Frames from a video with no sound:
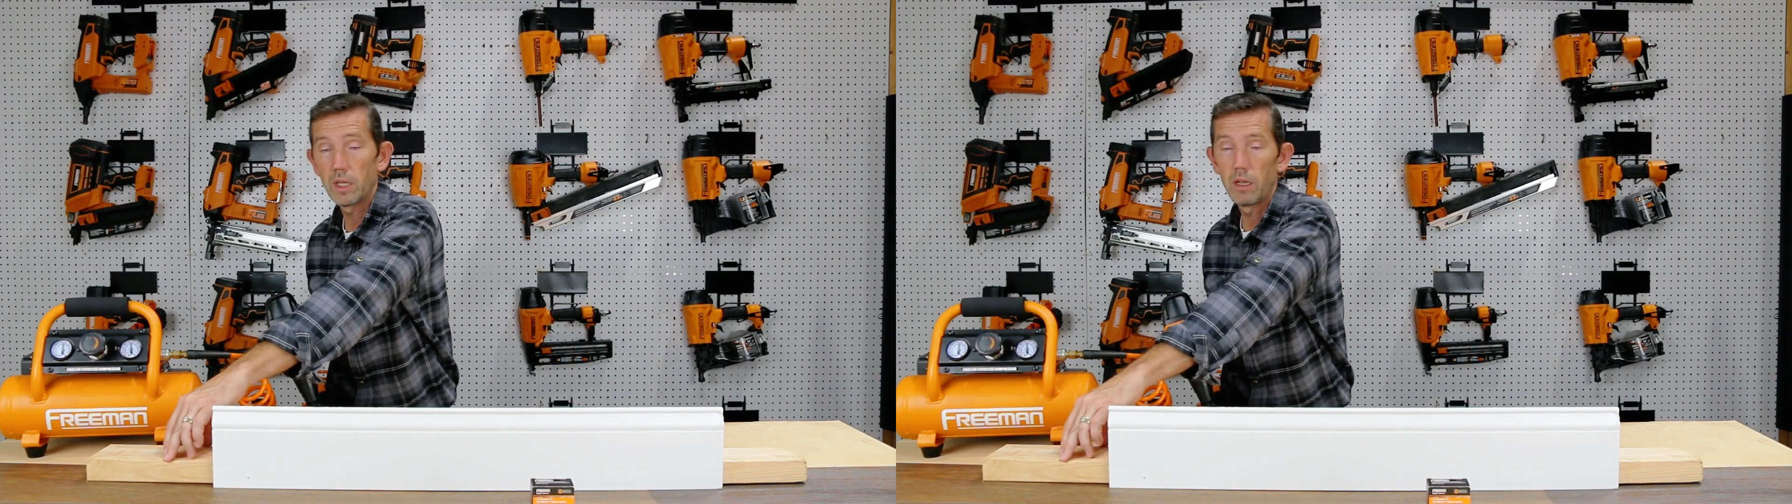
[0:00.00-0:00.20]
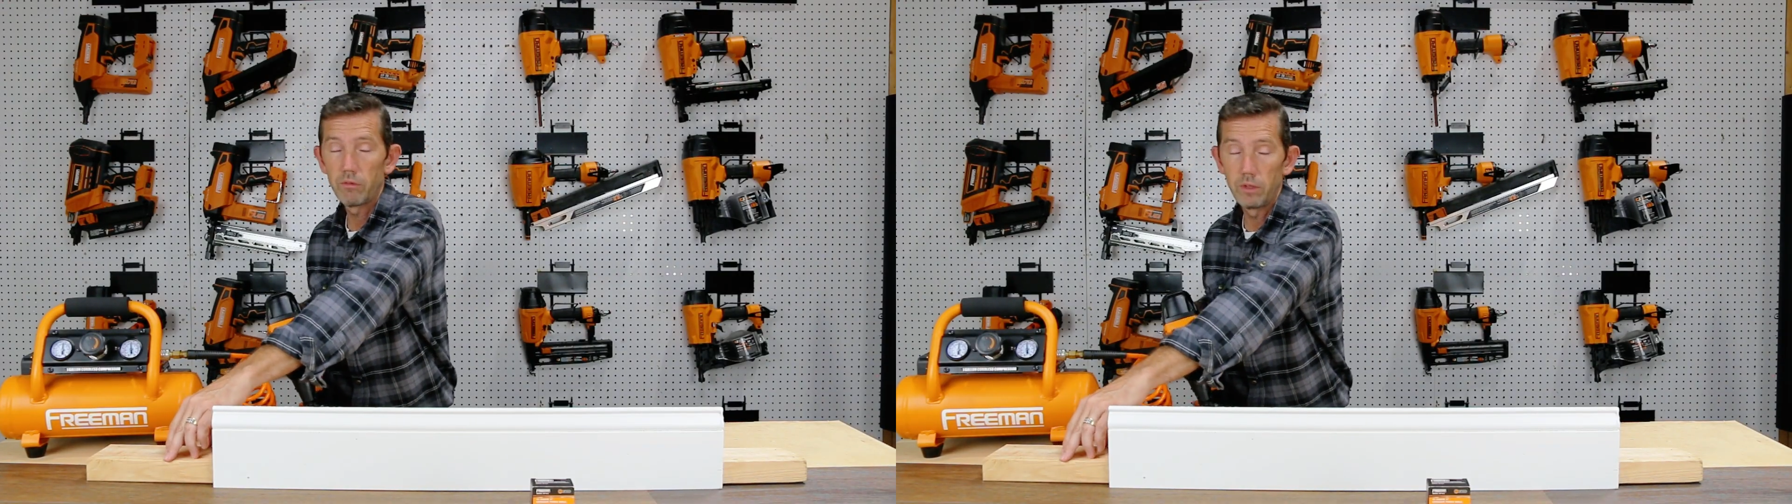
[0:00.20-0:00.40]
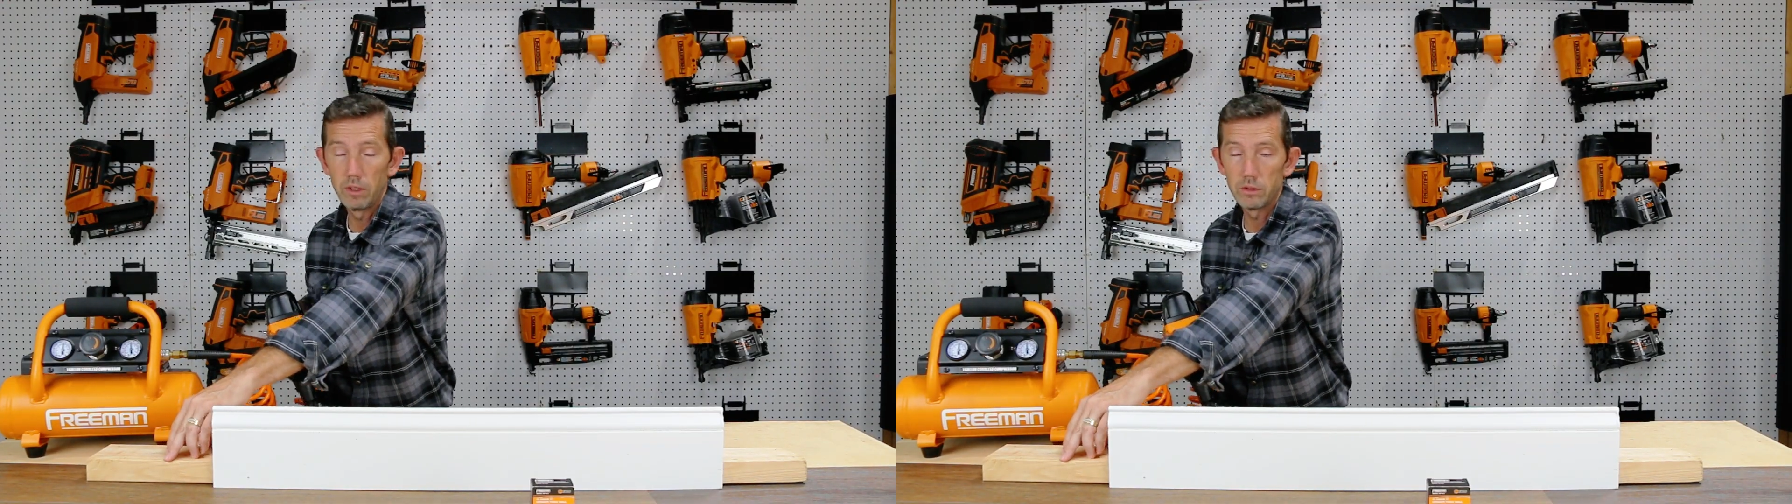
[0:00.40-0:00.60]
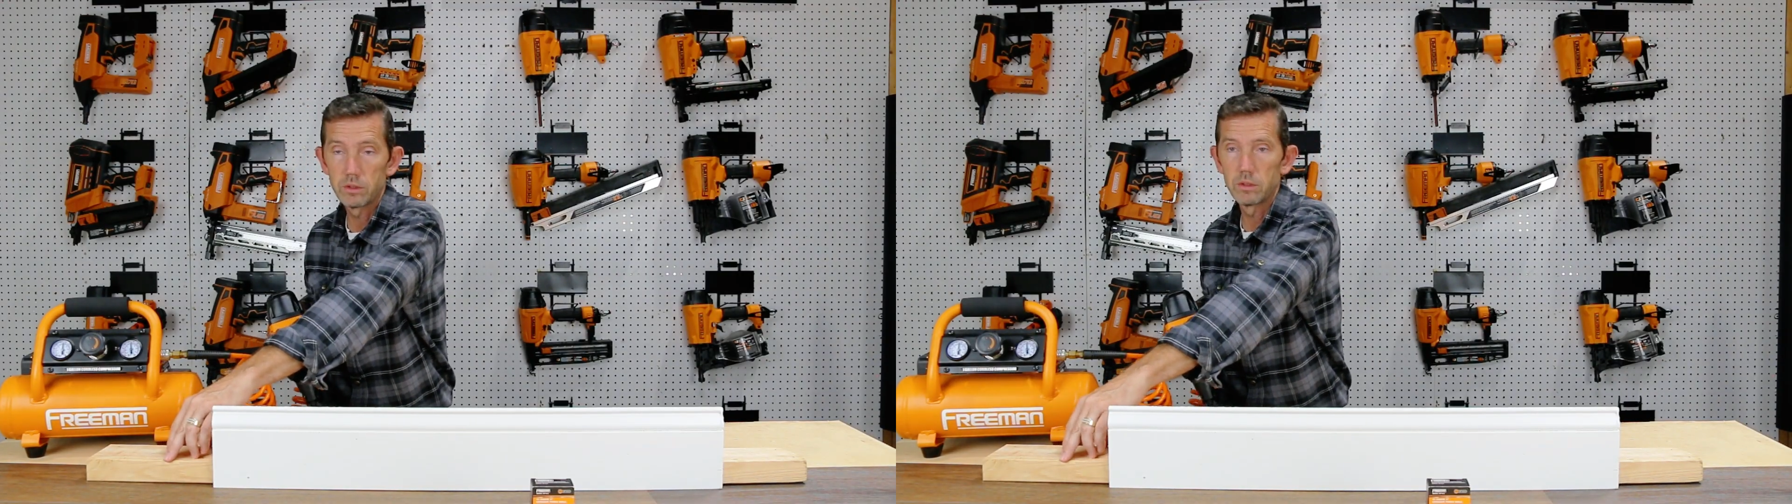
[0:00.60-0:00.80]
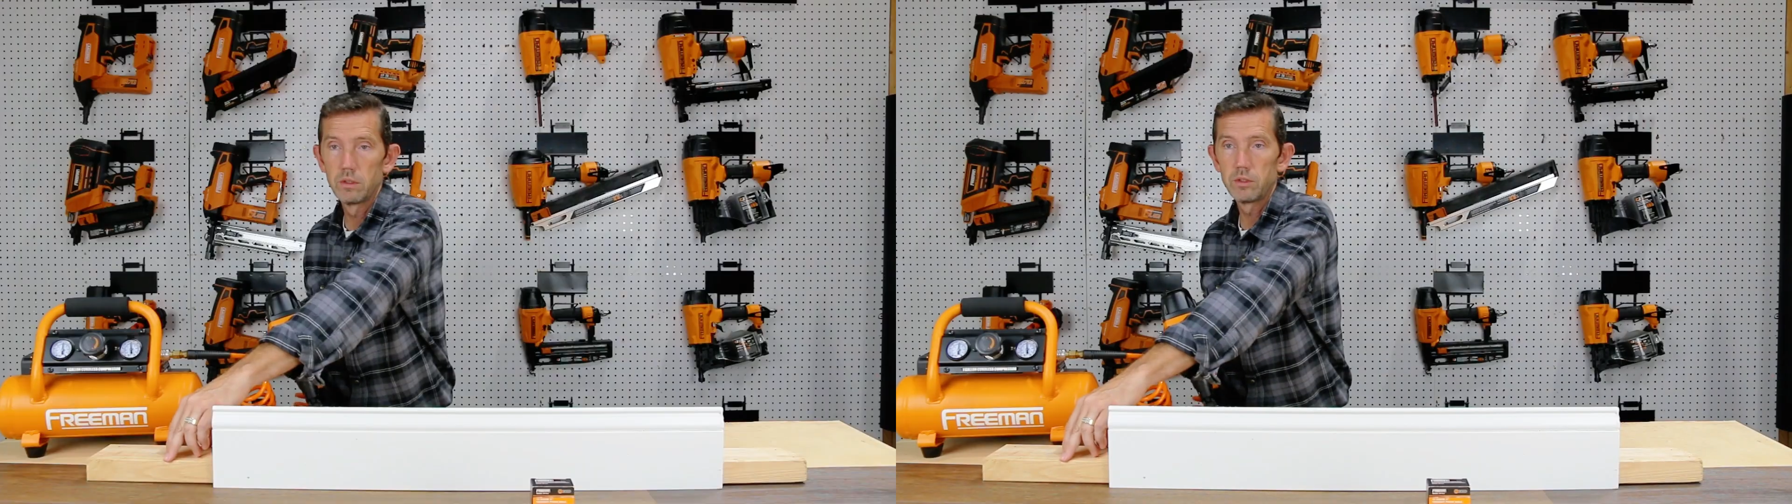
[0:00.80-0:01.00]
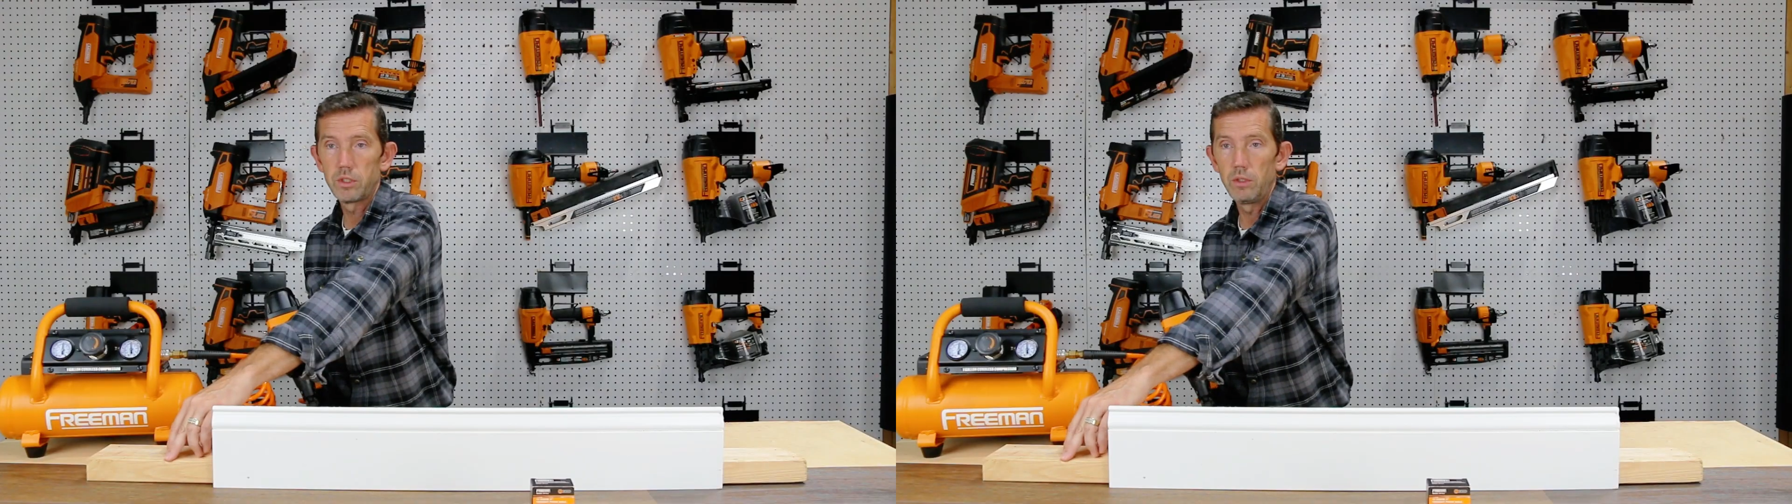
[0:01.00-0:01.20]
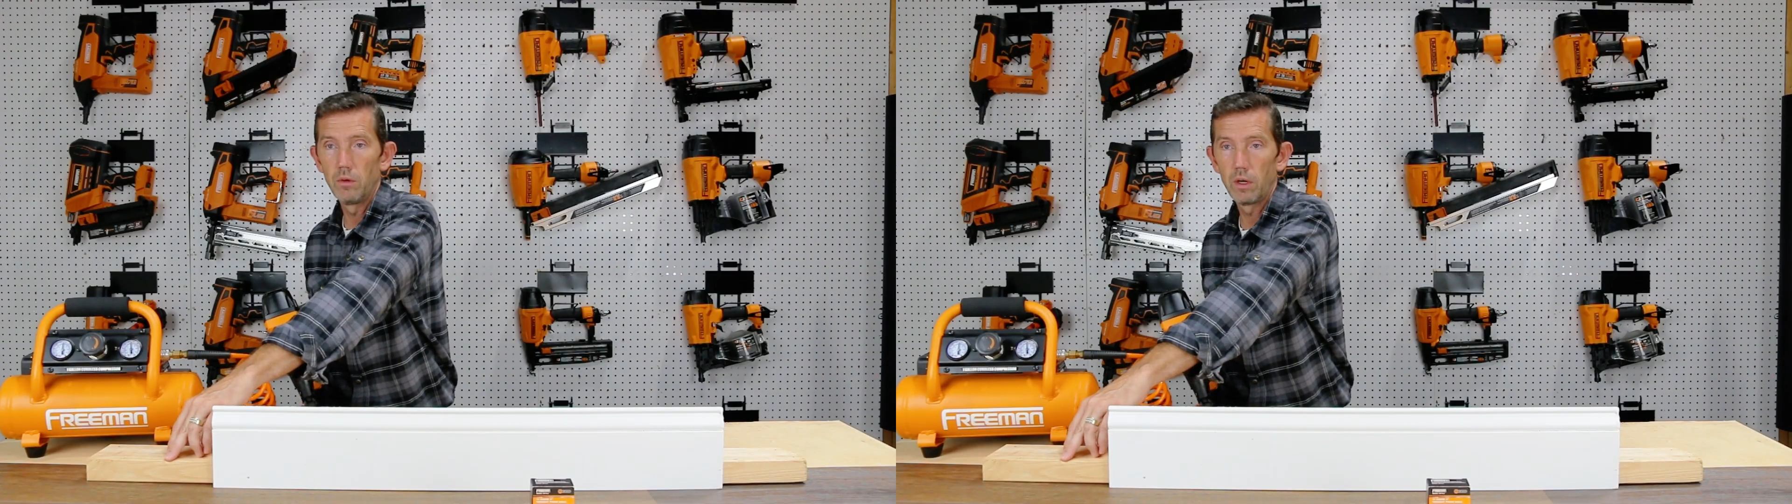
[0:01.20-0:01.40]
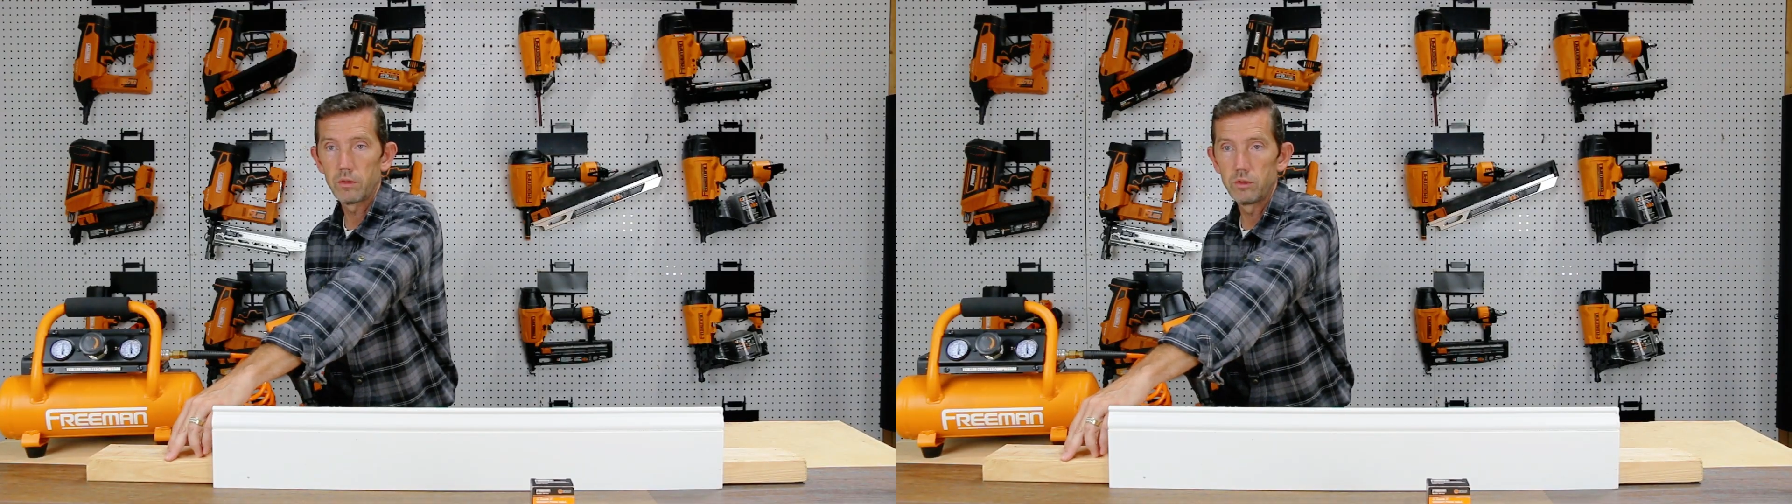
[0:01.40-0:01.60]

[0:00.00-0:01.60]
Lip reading: 1/2 inch sheetrock